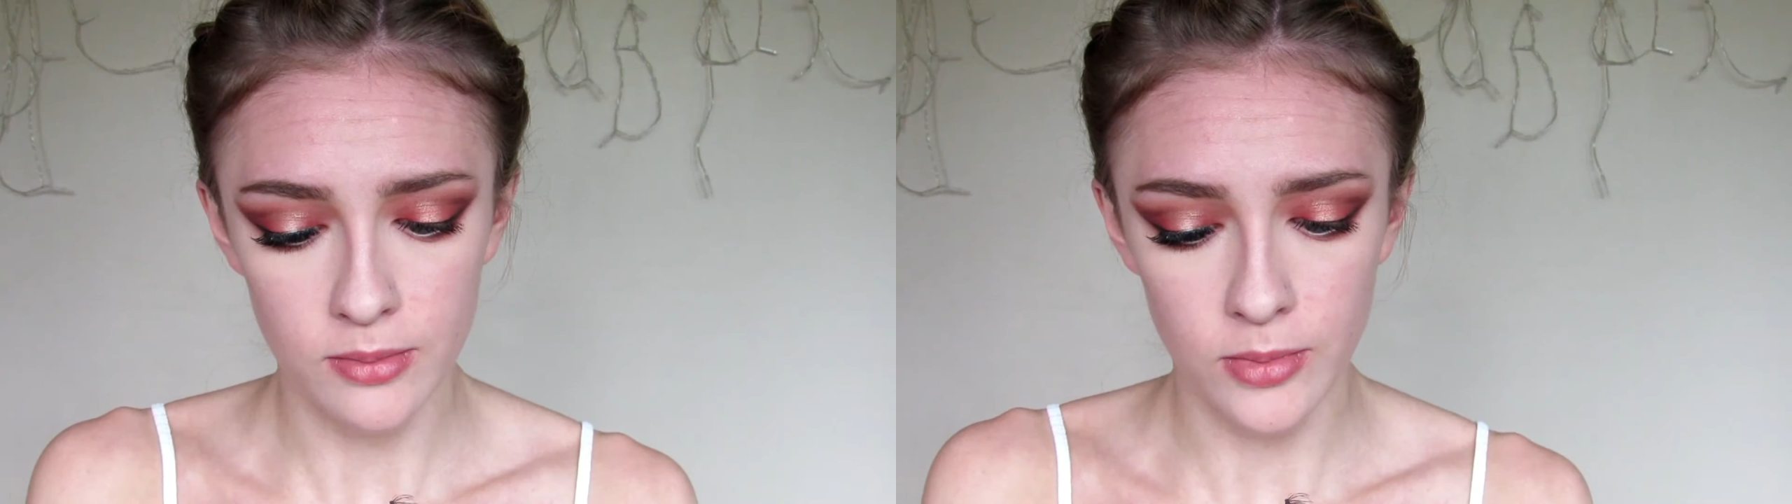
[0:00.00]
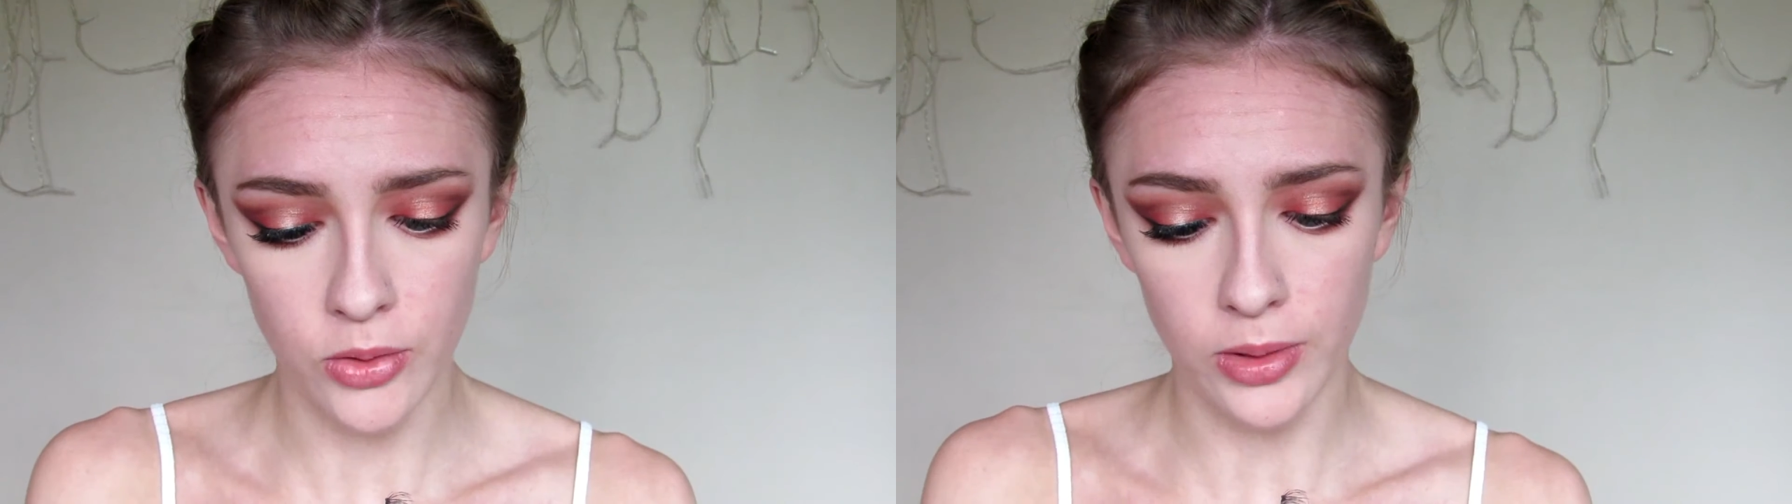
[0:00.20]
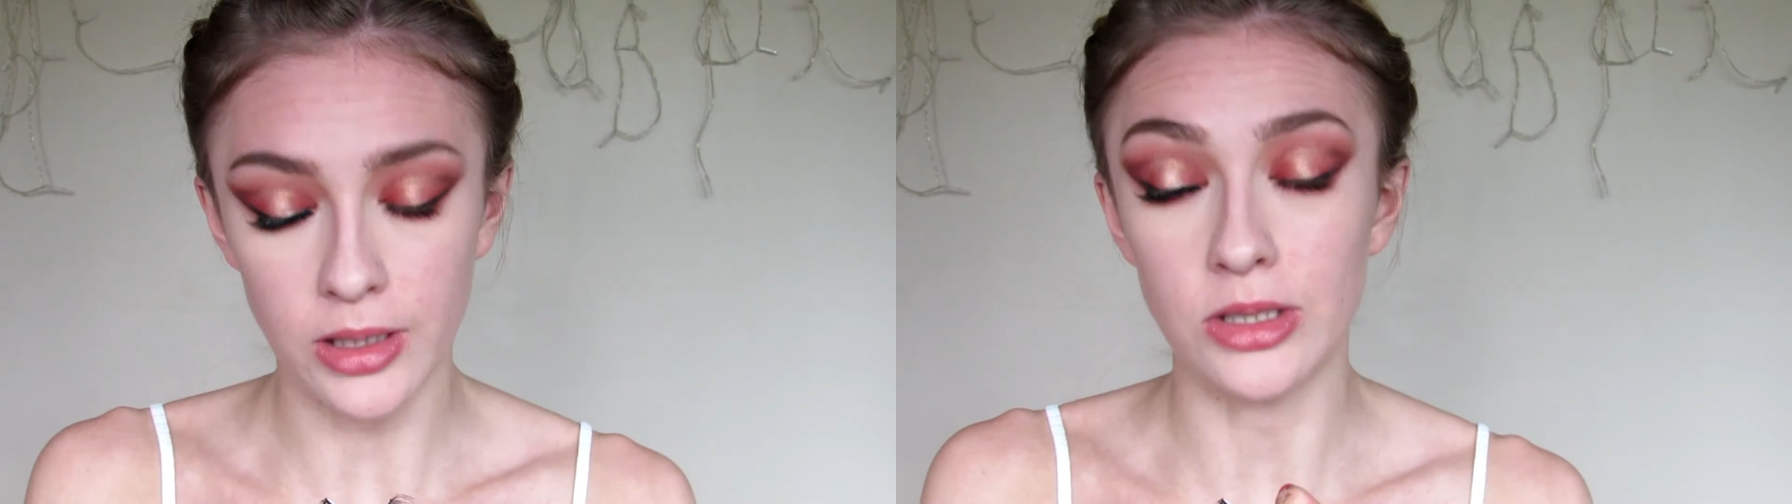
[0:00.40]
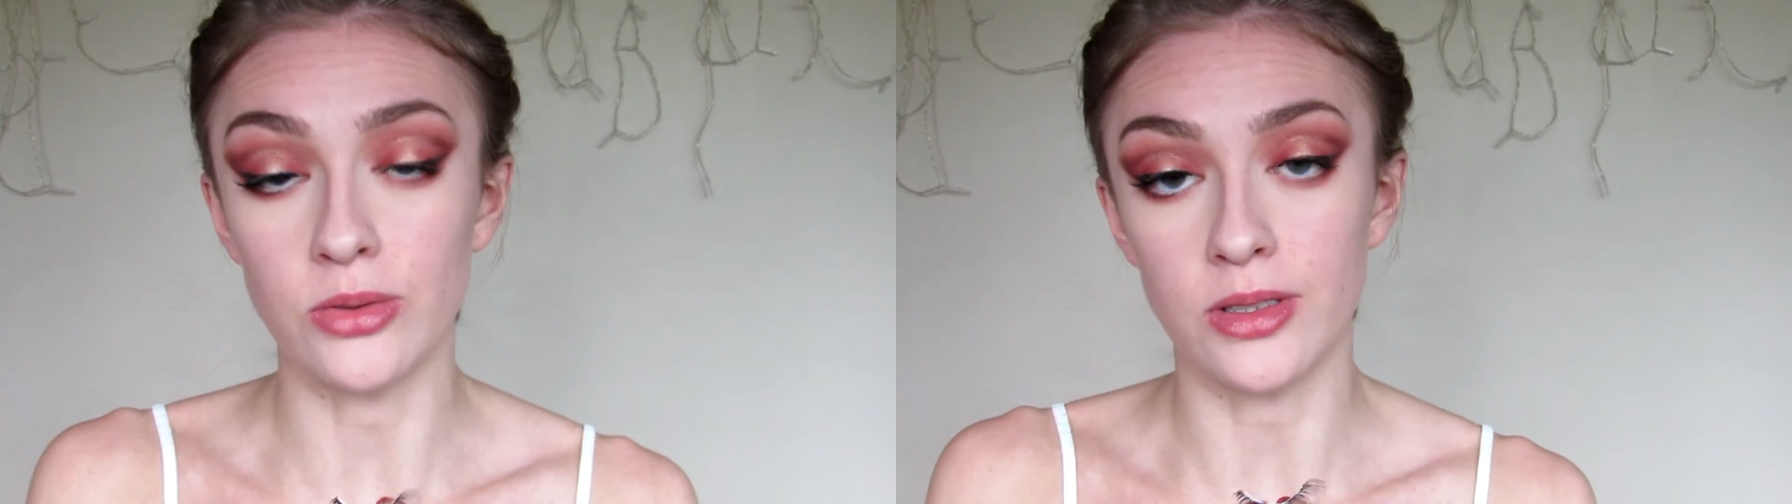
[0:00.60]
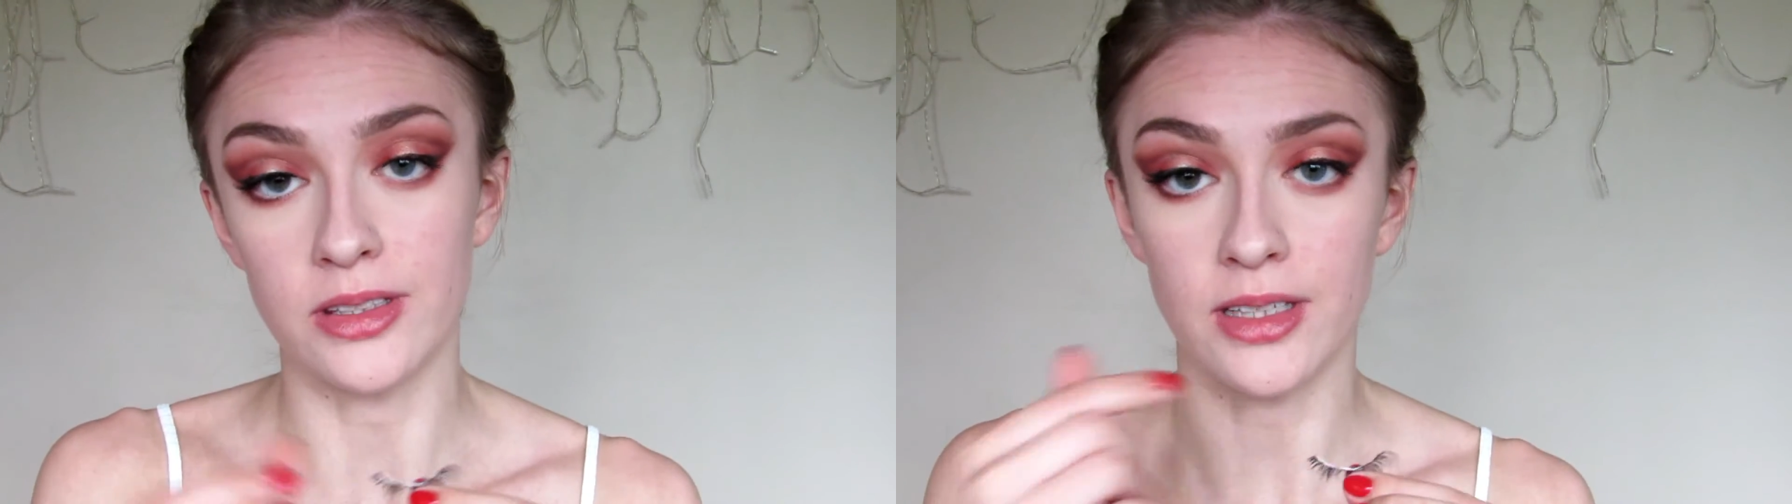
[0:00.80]
I'm going to quickly do
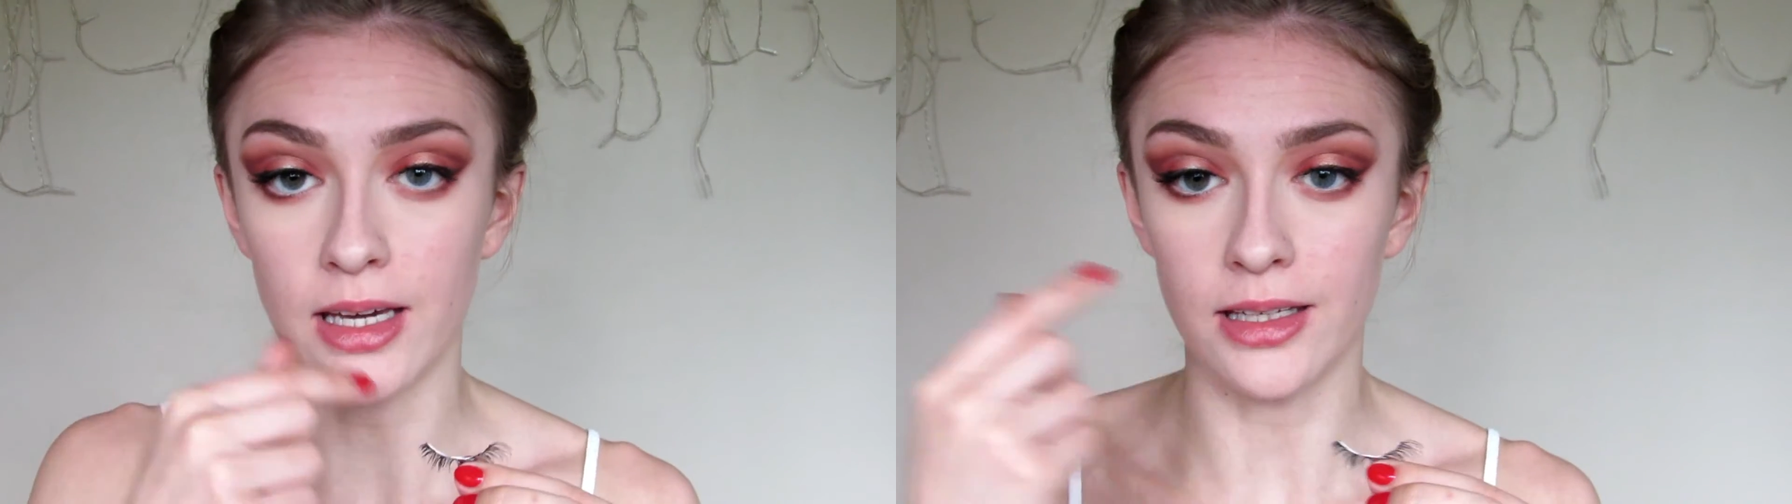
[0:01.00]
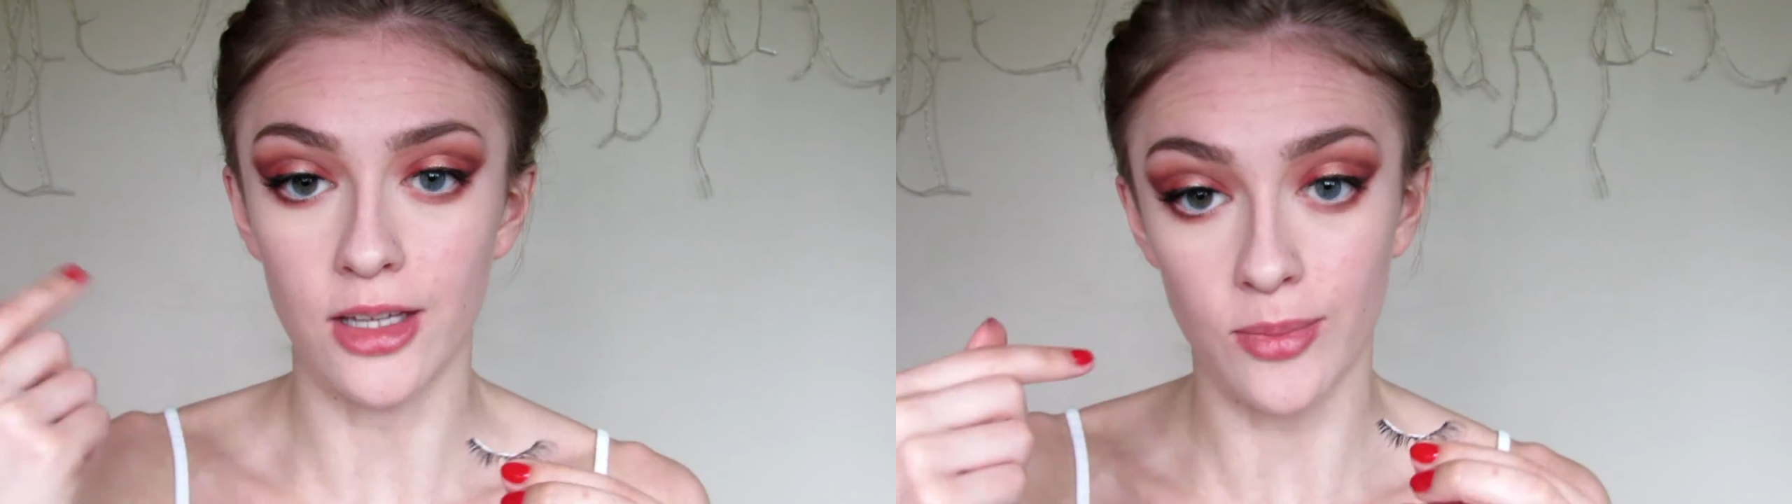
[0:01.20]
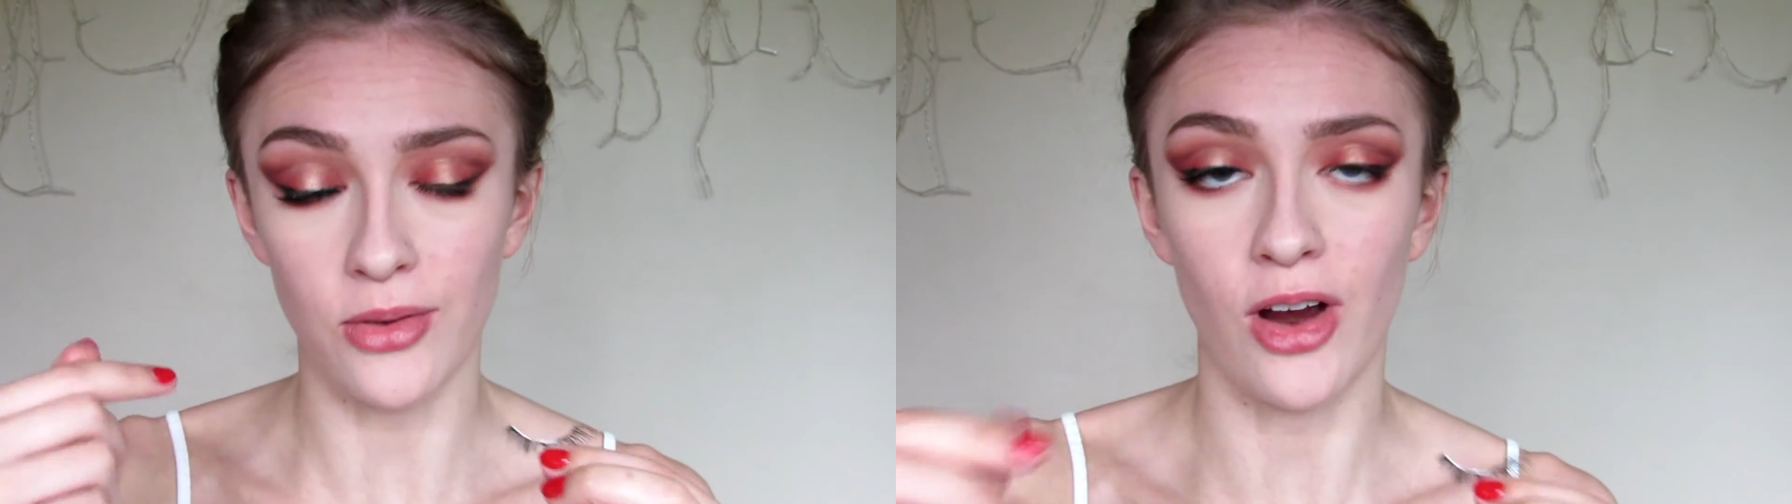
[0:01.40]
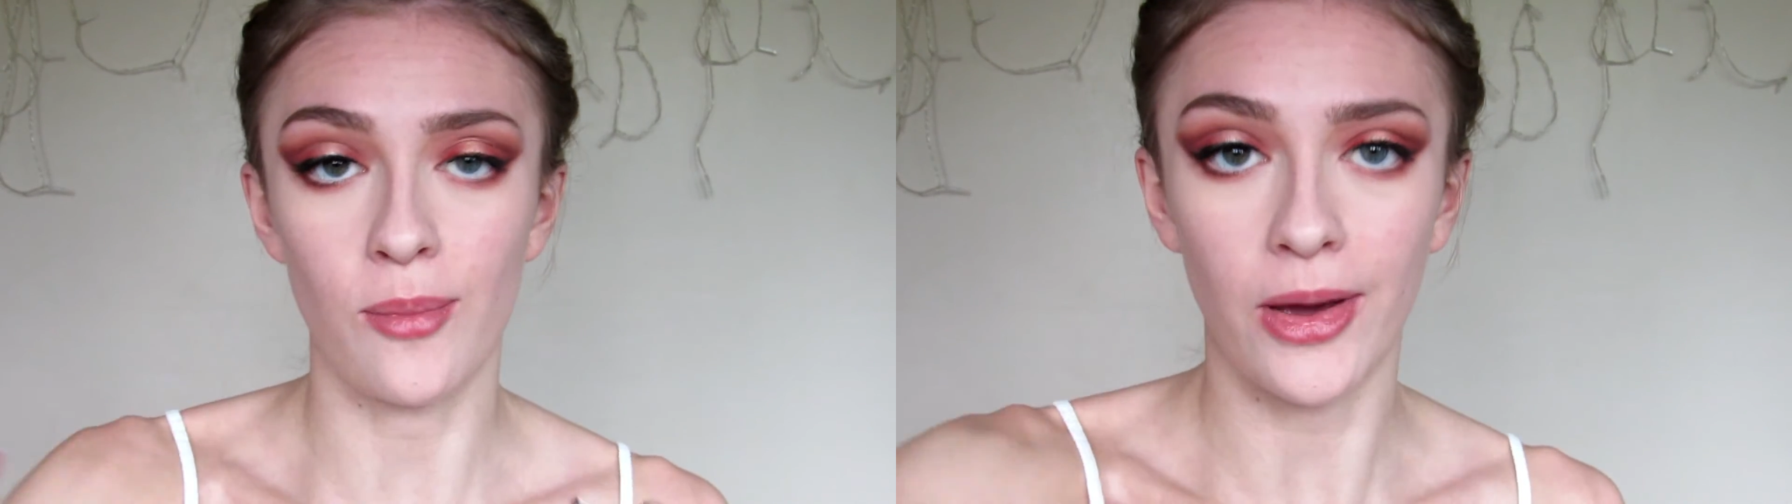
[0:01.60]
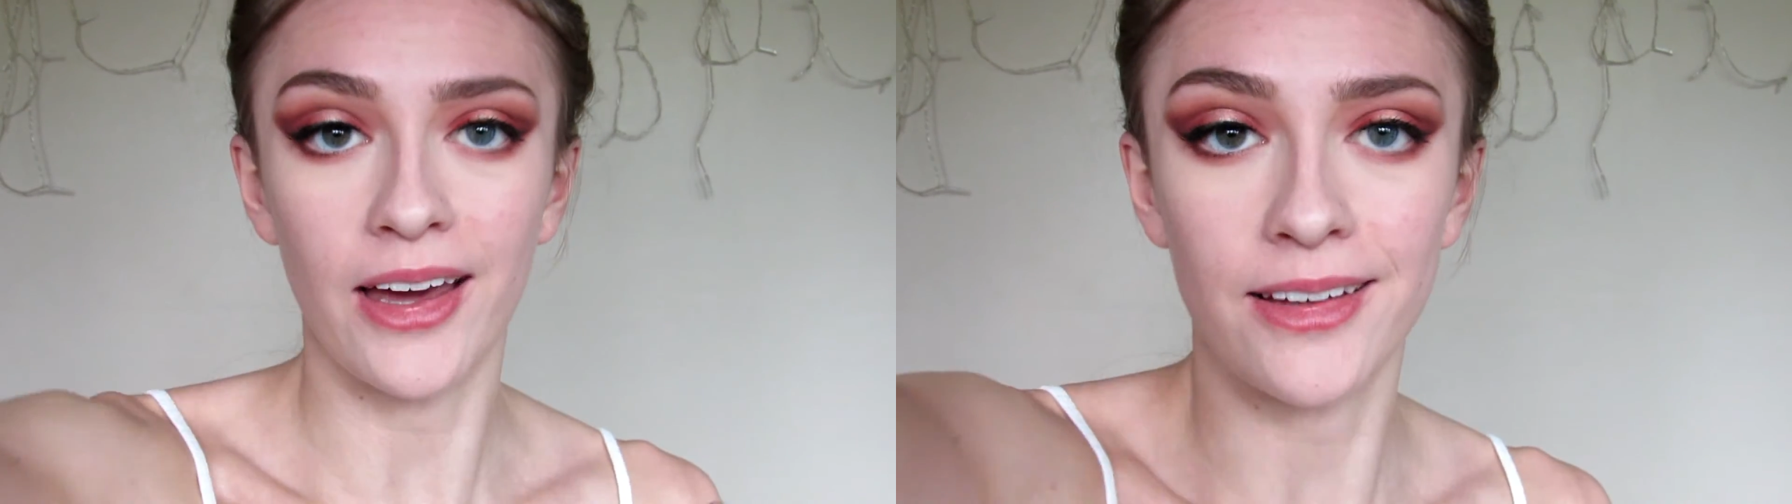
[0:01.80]
this side and then I'll be
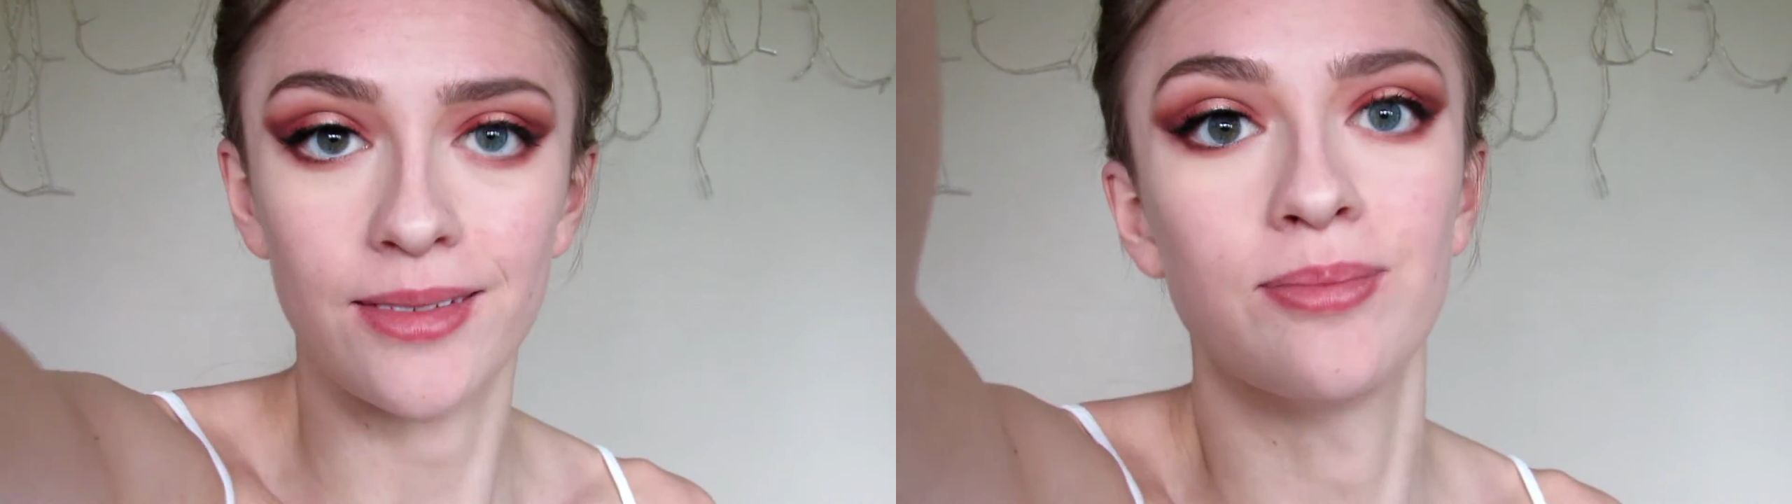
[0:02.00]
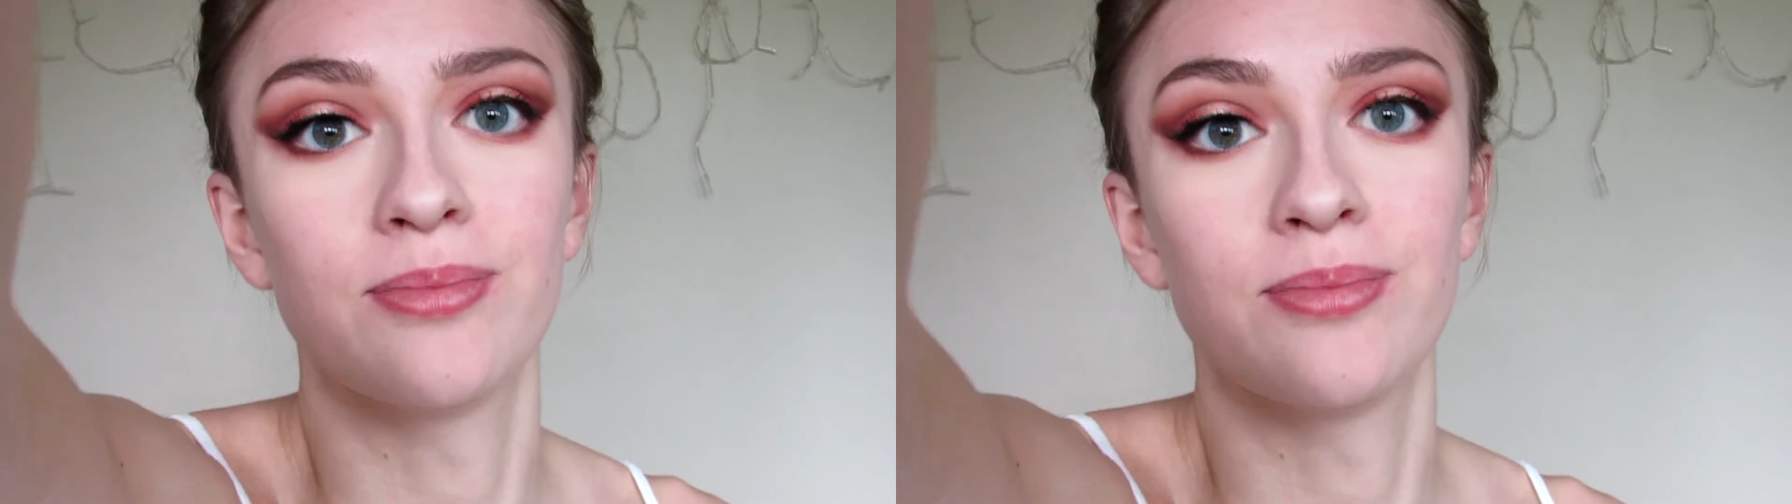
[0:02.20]
right back.